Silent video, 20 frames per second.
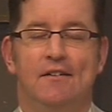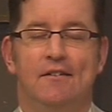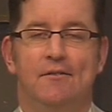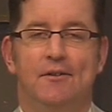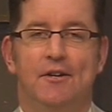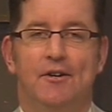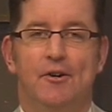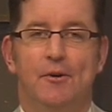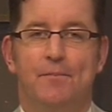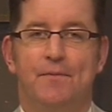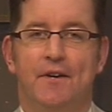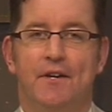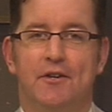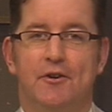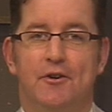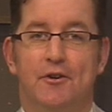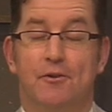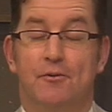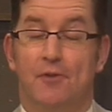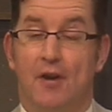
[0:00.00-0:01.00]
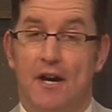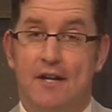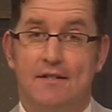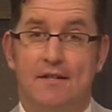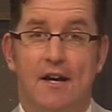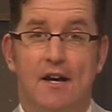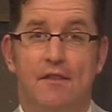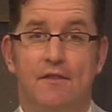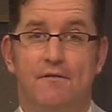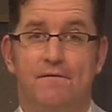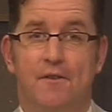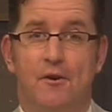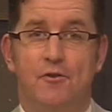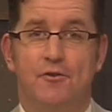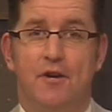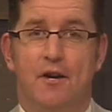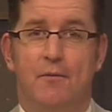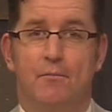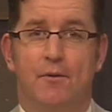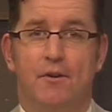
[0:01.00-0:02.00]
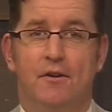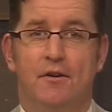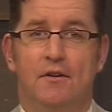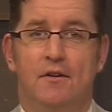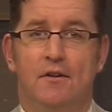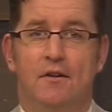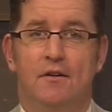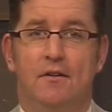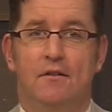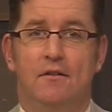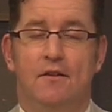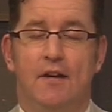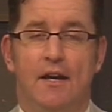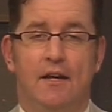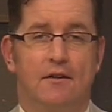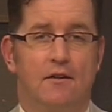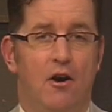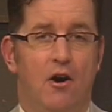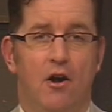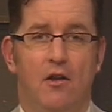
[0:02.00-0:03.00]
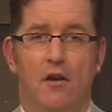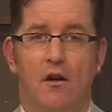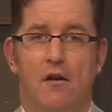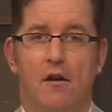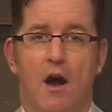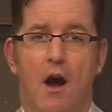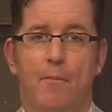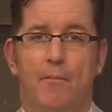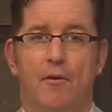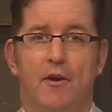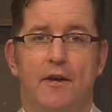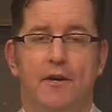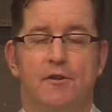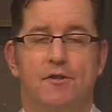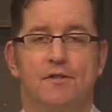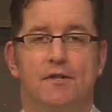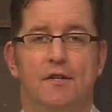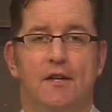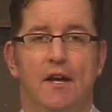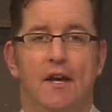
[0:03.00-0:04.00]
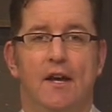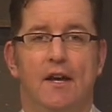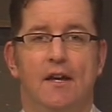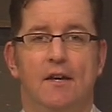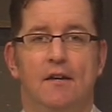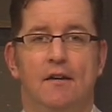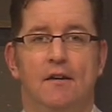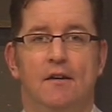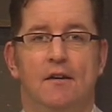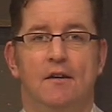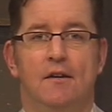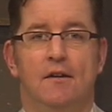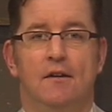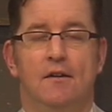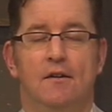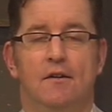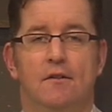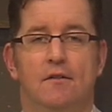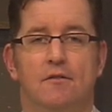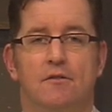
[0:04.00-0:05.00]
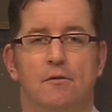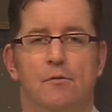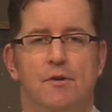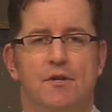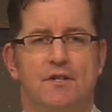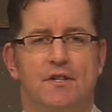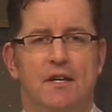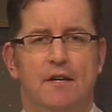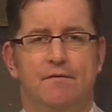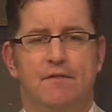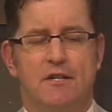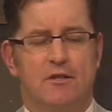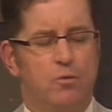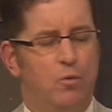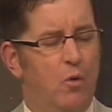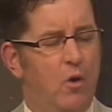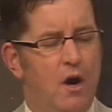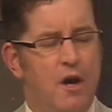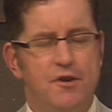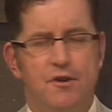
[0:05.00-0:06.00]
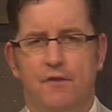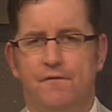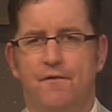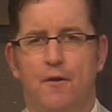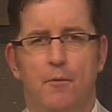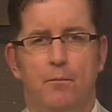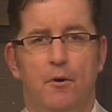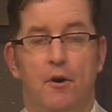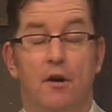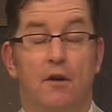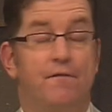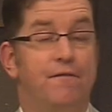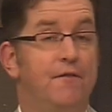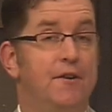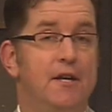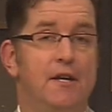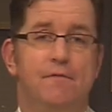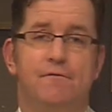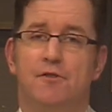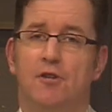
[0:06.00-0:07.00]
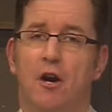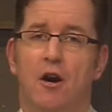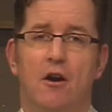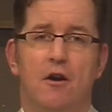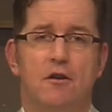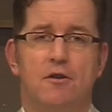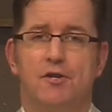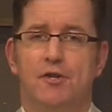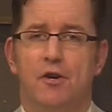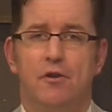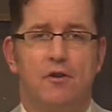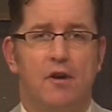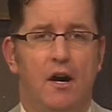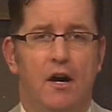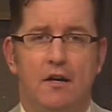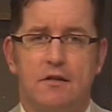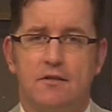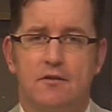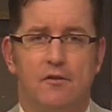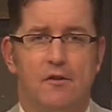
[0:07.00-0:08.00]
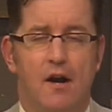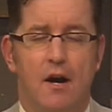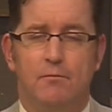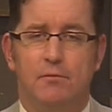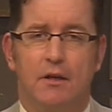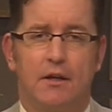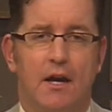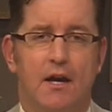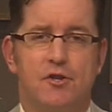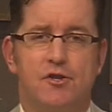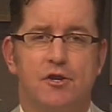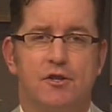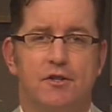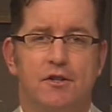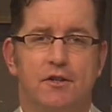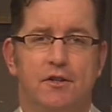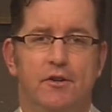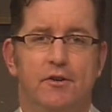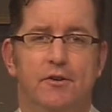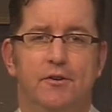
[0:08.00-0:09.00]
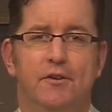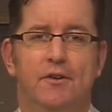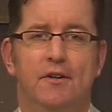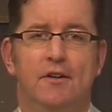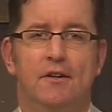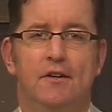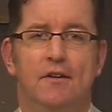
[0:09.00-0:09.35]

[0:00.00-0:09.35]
We hope that you'll write down the phone number and call our operators today to receive this wonderful book, free of charge, no cost or obligation to you.